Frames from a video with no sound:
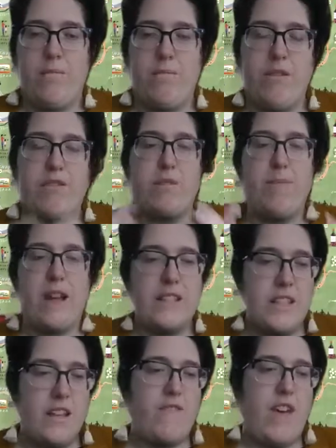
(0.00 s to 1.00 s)
be
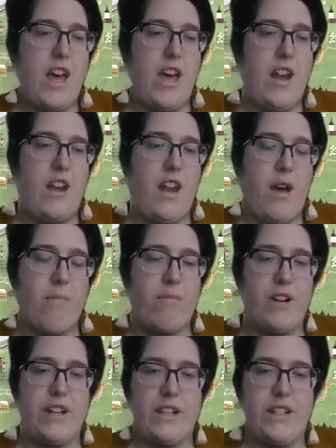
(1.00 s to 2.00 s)
responsive and
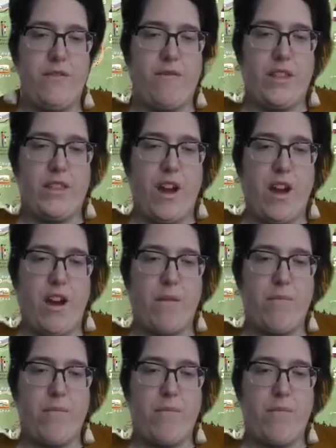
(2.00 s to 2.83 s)
productive with our